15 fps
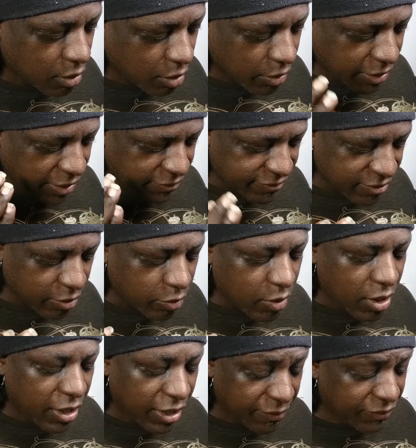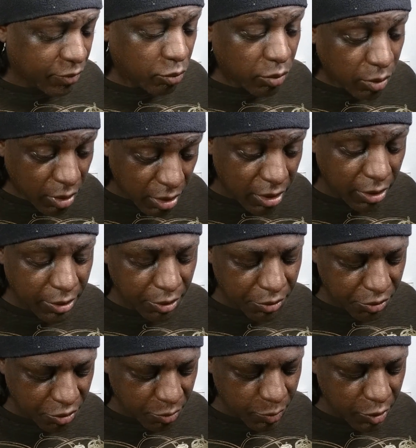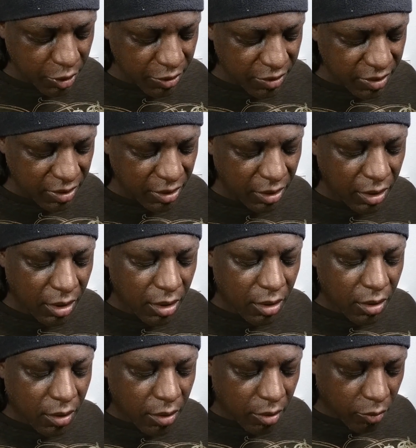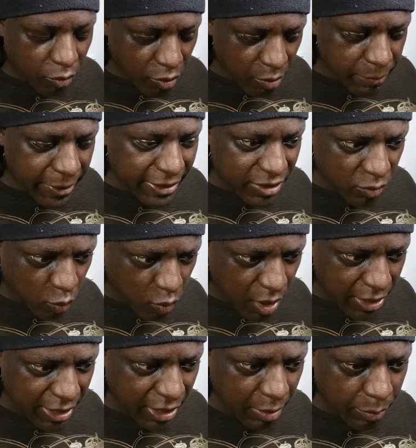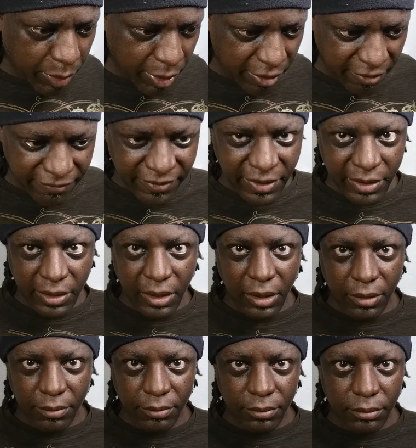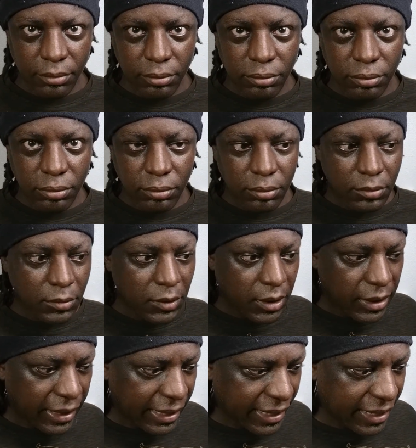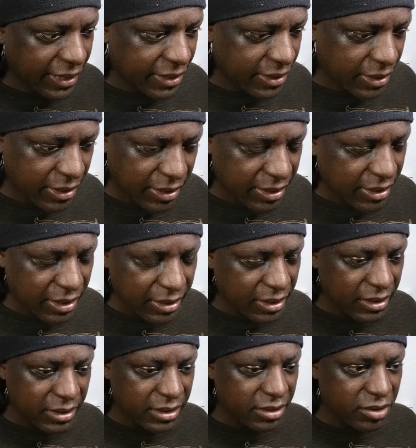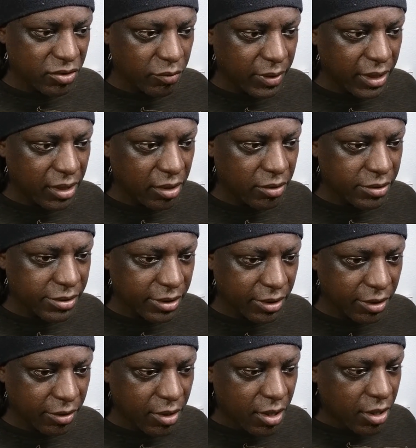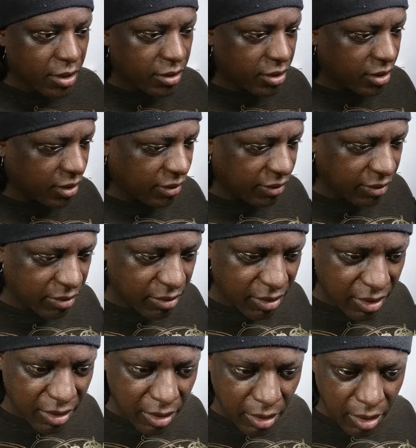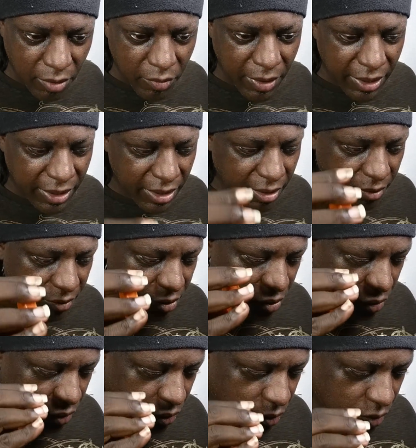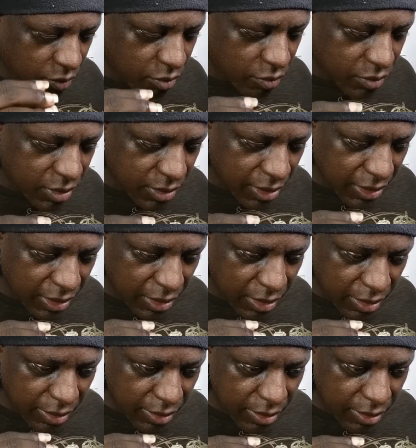Okay, so if you look on YouTube, you can see robots walking perfectly. And this is 20 years ago. They did it all the way down to little tiny